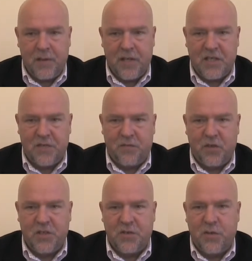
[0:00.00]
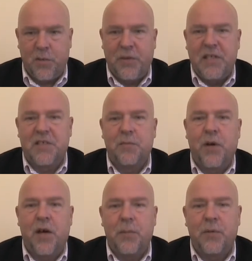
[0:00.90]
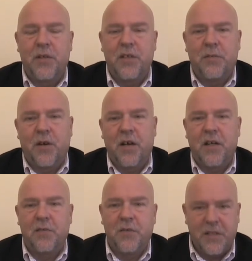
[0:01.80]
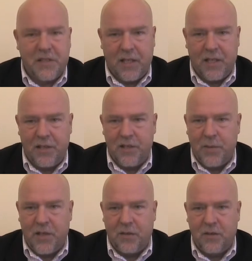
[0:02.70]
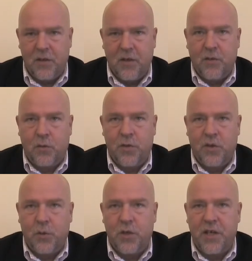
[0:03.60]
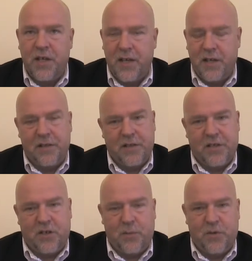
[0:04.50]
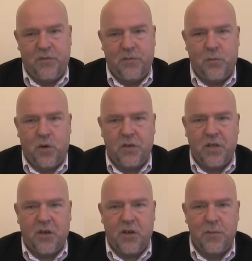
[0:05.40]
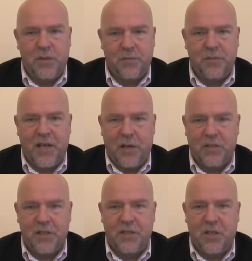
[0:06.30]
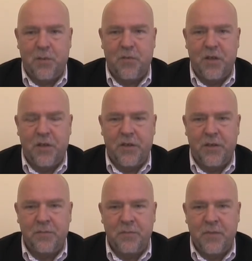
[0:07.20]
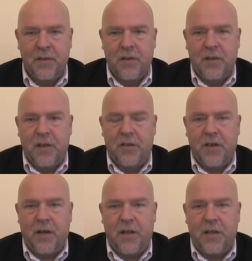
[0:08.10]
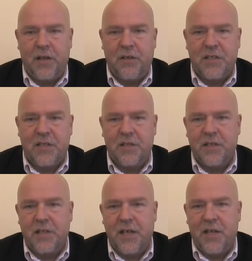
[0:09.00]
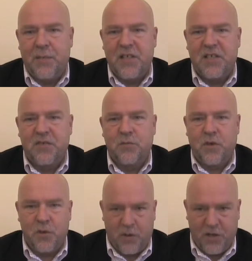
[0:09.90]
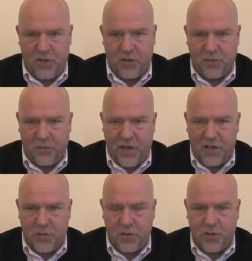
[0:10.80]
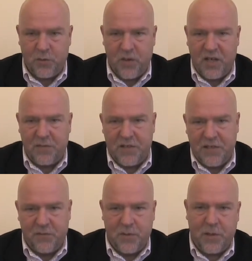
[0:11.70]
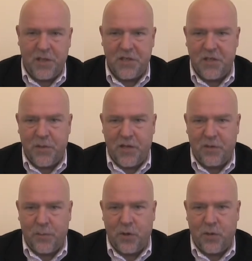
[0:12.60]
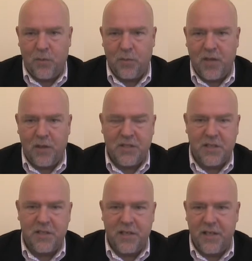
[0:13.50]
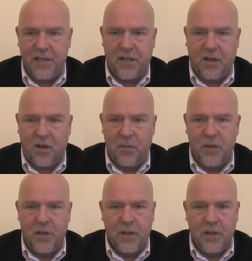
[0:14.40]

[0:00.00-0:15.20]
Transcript: has in front of them a piece of paper divided vertically in the middle with the word in at the top of one column and out at the top of the other. And the idea is that any bits of what you might call factual or relevant information about the problem goes in the in column,